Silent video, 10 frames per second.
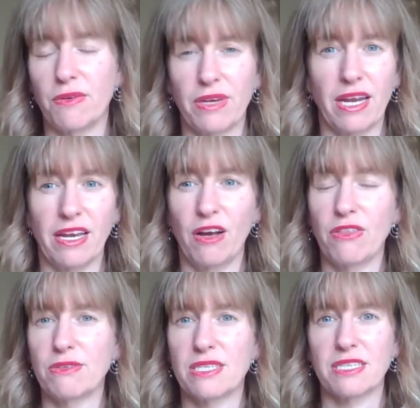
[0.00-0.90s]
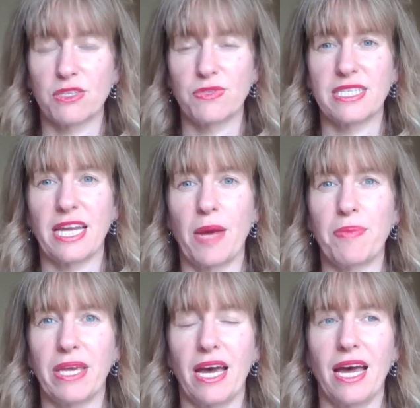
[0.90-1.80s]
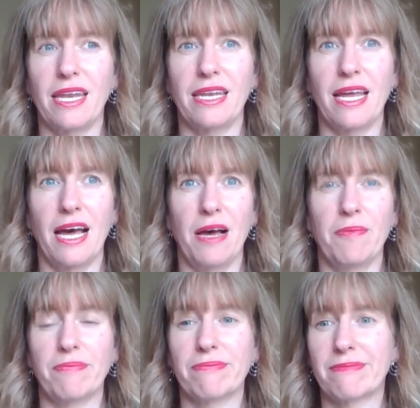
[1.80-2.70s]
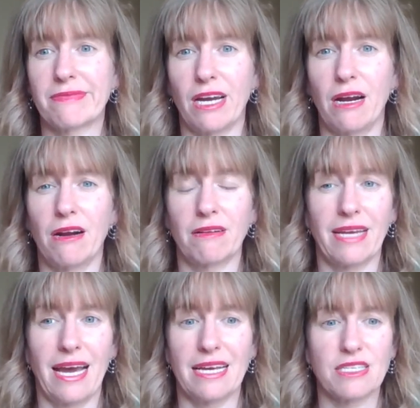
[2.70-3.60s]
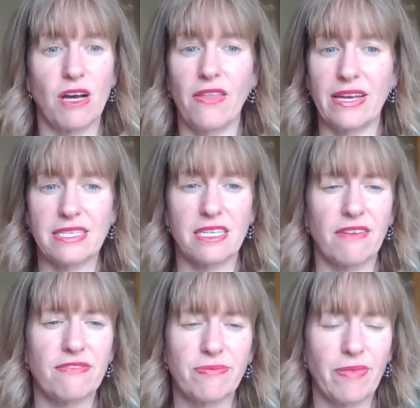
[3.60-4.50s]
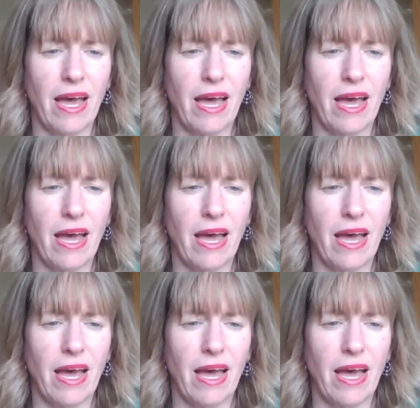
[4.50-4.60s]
getting all those things reset up again, car, gas, all that stuff.